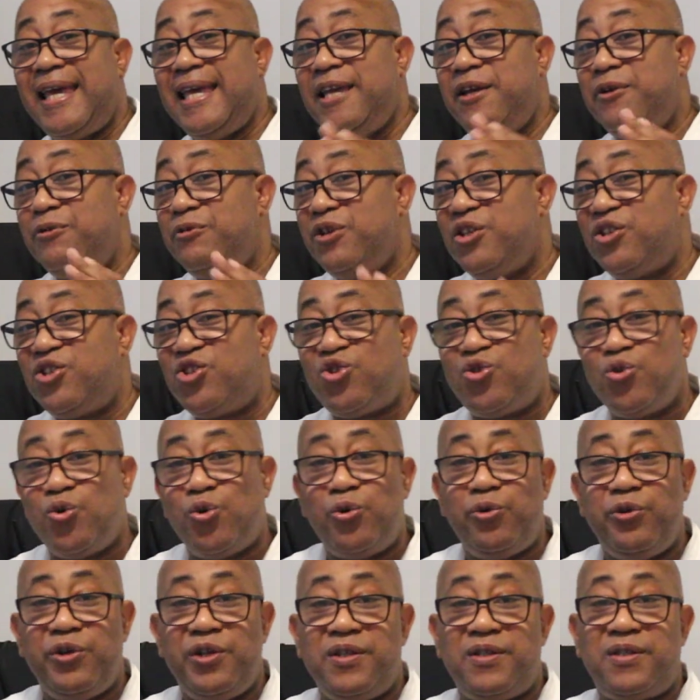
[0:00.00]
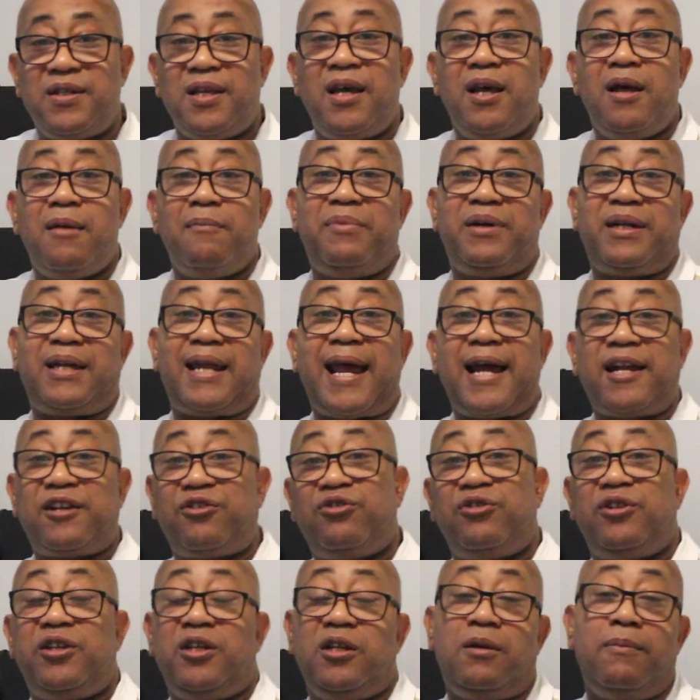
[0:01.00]
eerie stories, but
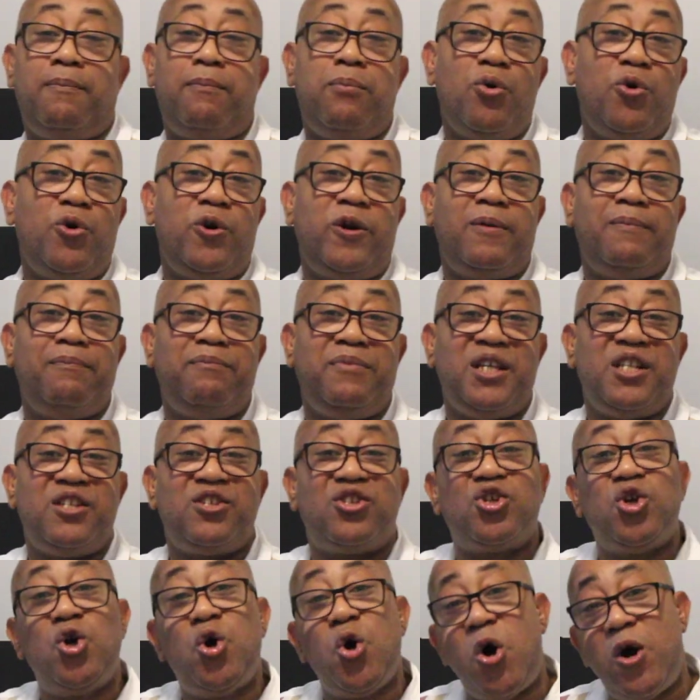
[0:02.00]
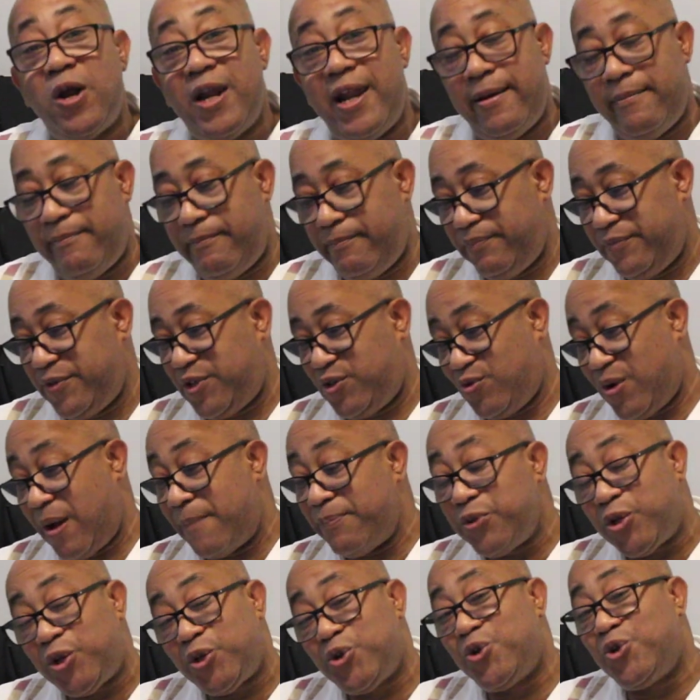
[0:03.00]
actually the bolum means golem. So
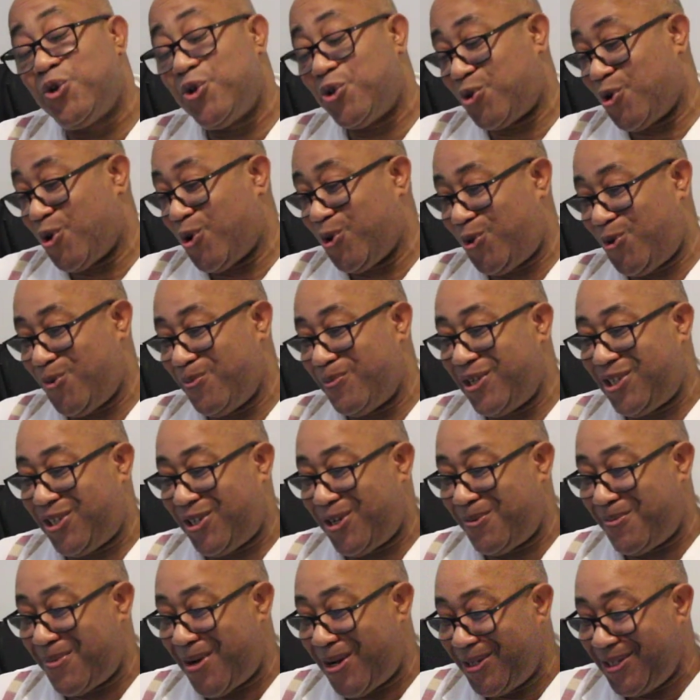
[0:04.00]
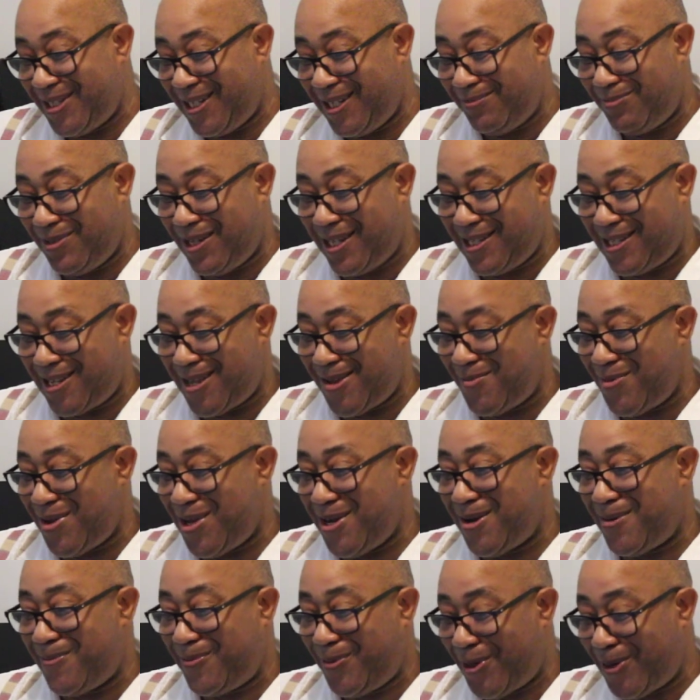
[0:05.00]
I'm not going to talk too much about it because I
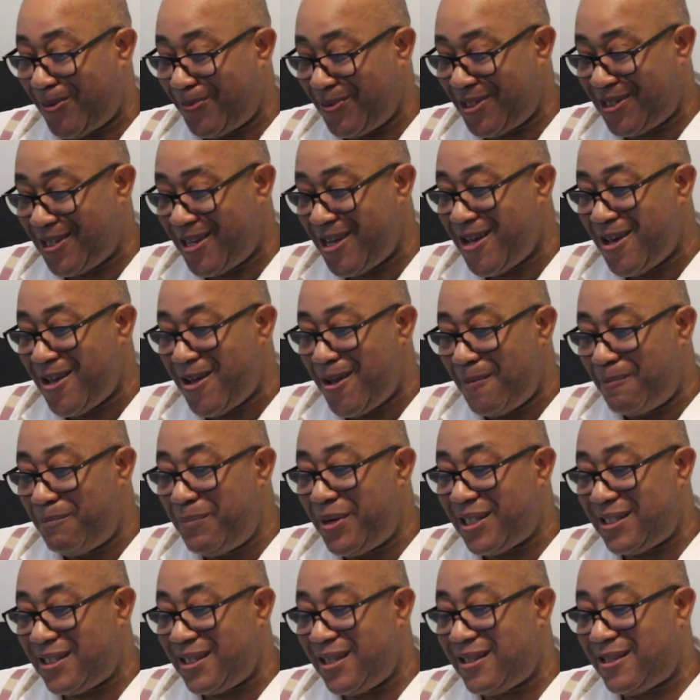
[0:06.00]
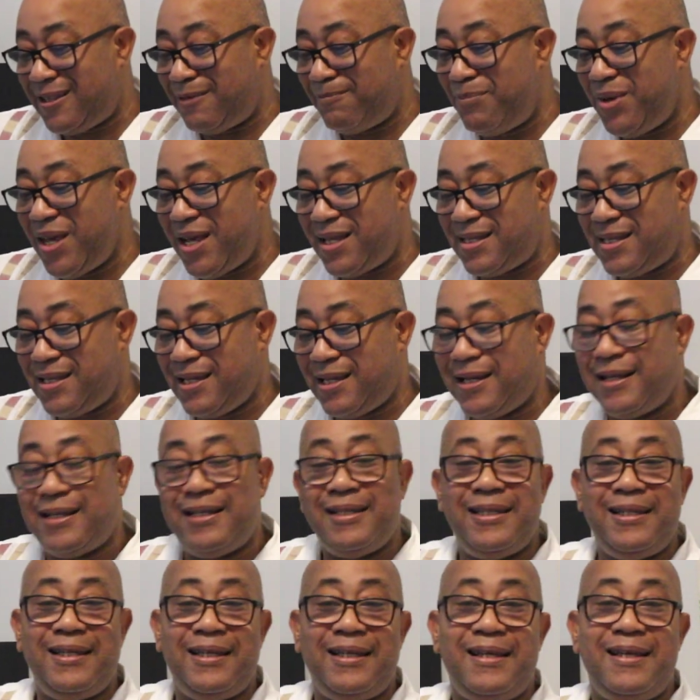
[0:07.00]
made a promise, but it
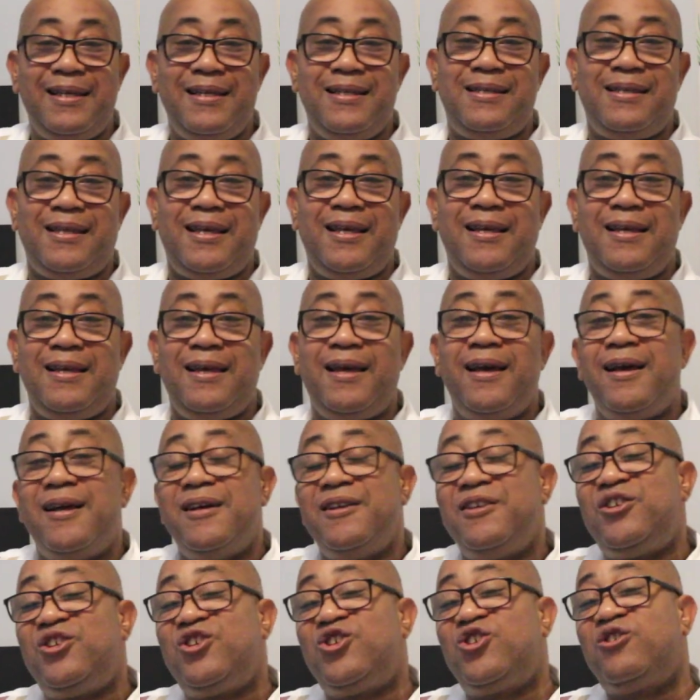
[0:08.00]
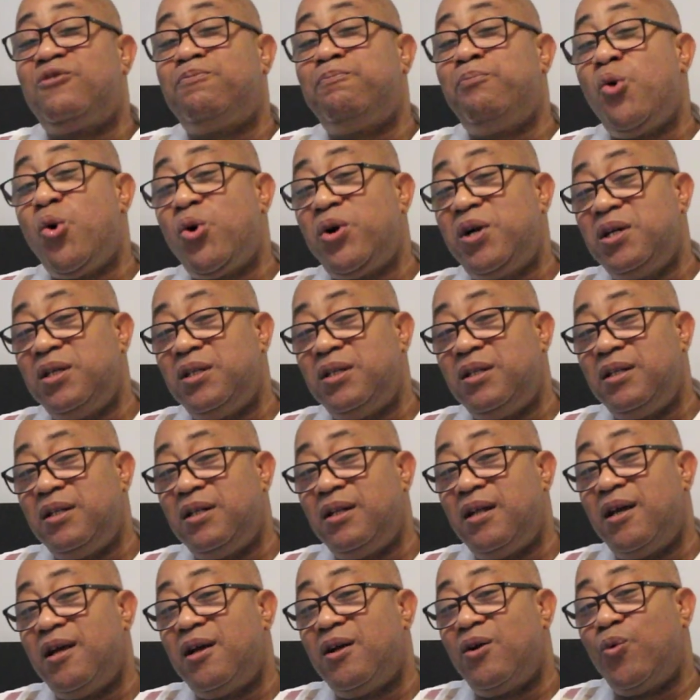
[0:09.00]
basically is a spoken
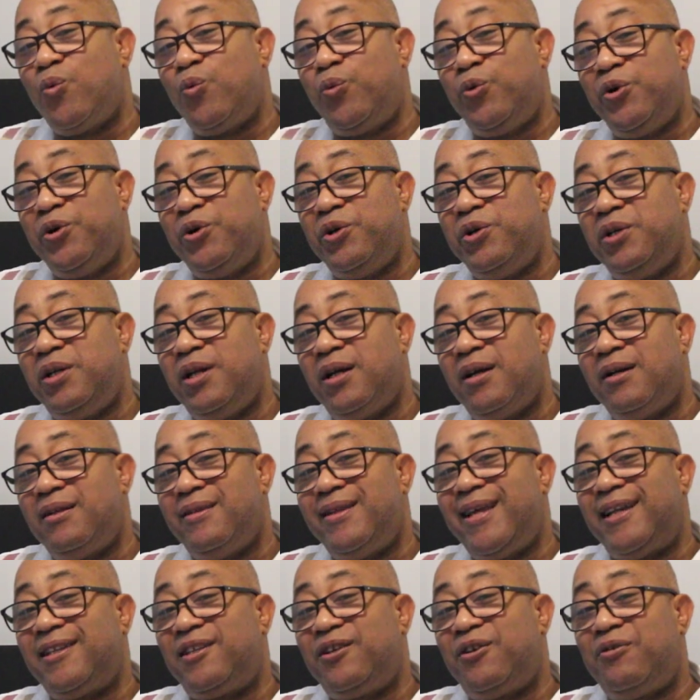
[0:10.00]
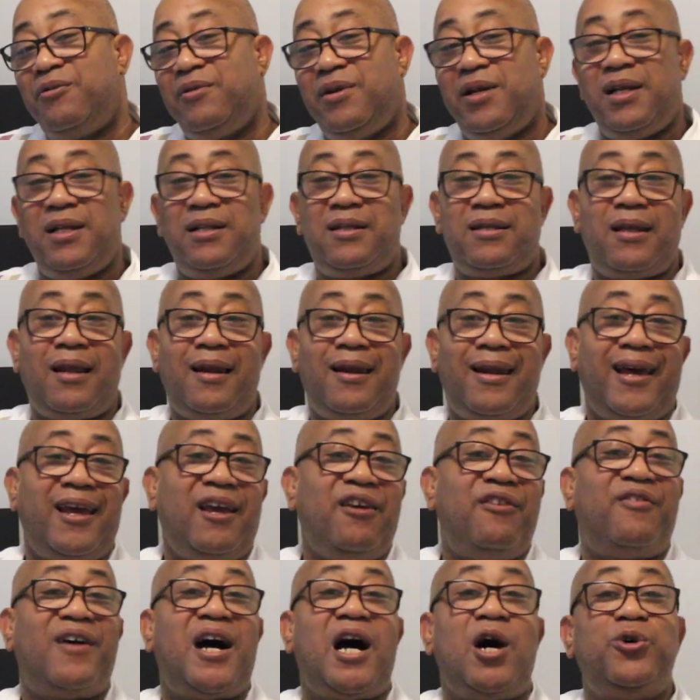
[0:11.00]
word that creates
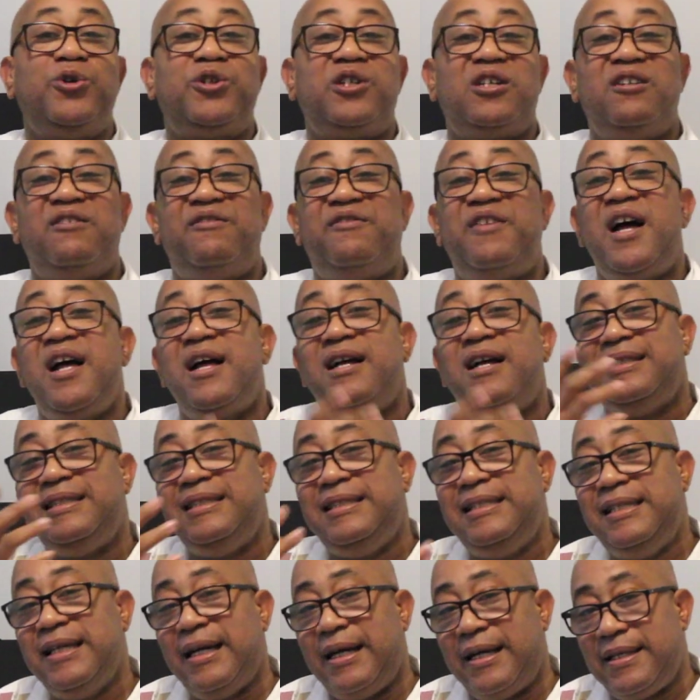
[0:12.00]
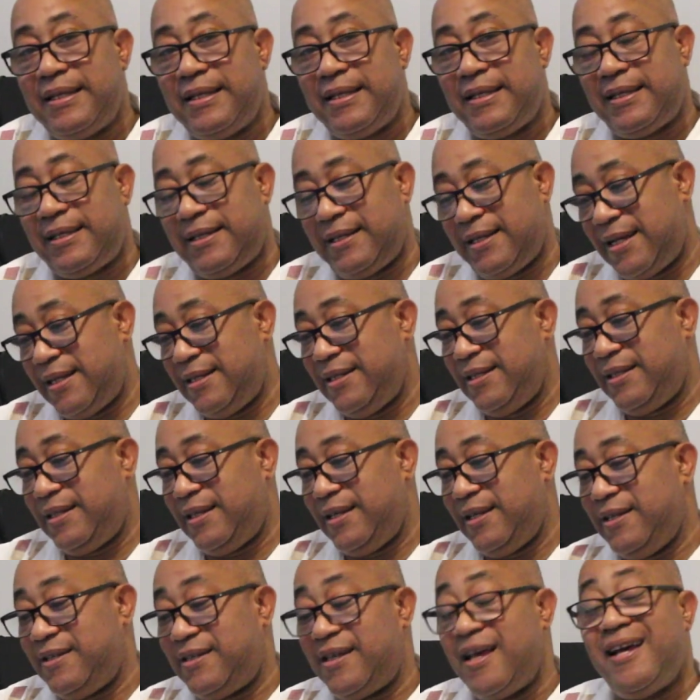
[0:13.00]
life out of dust, and it
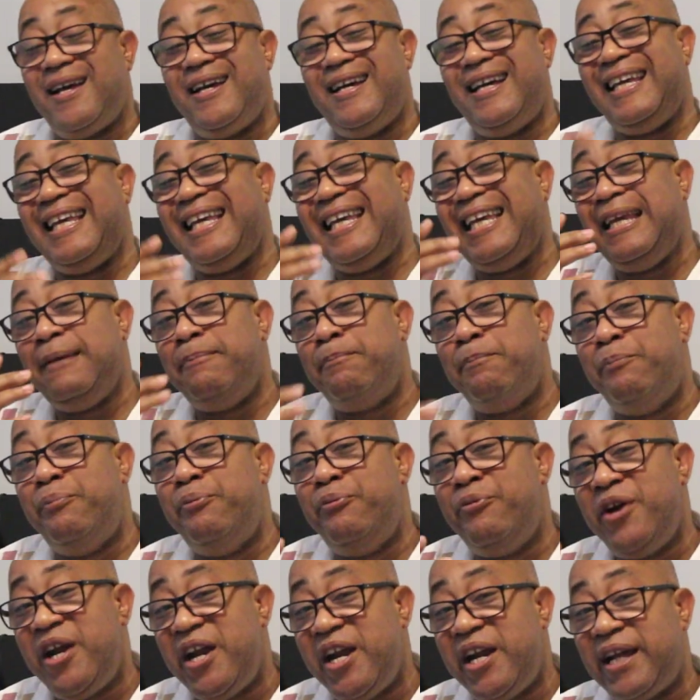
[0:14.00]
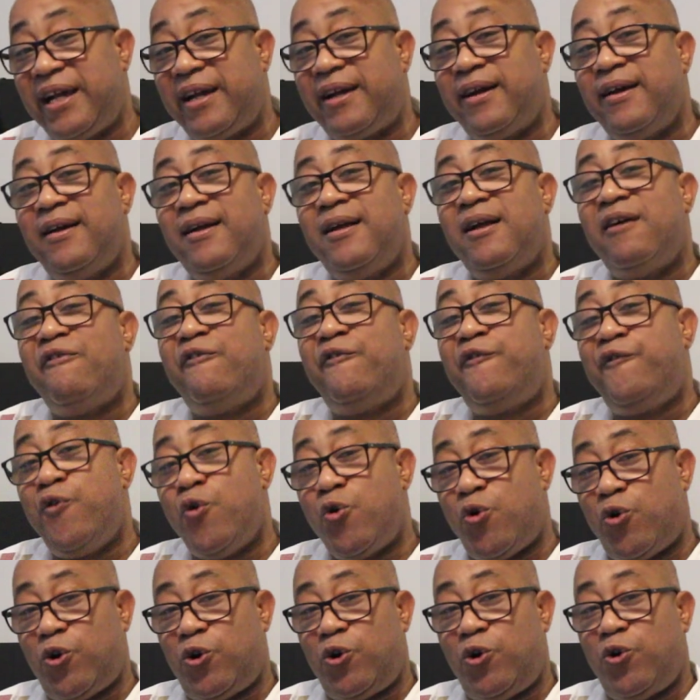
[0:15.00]
is a Hebraic
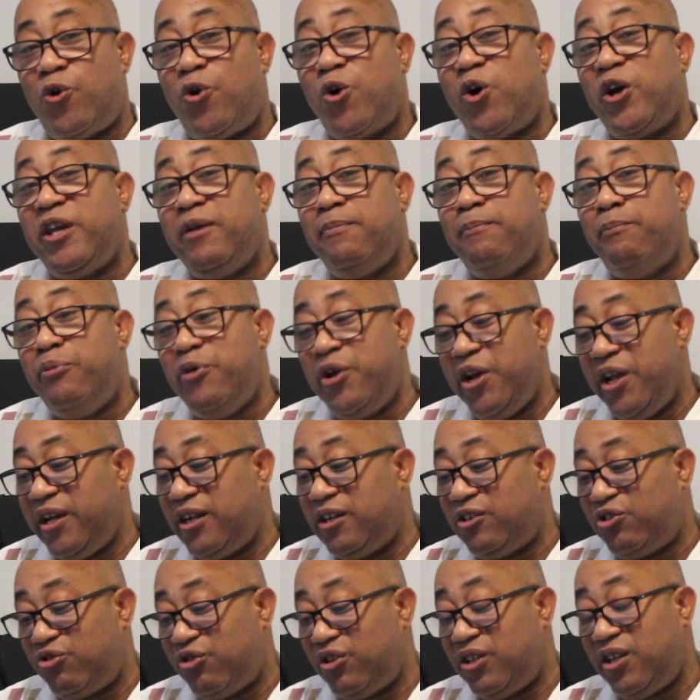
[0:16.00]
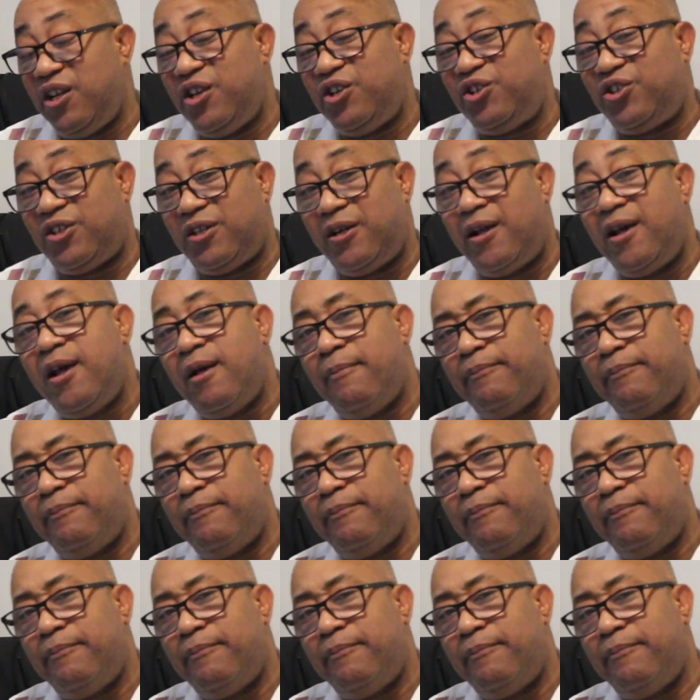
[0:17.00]
folklore or Hebraic tradition.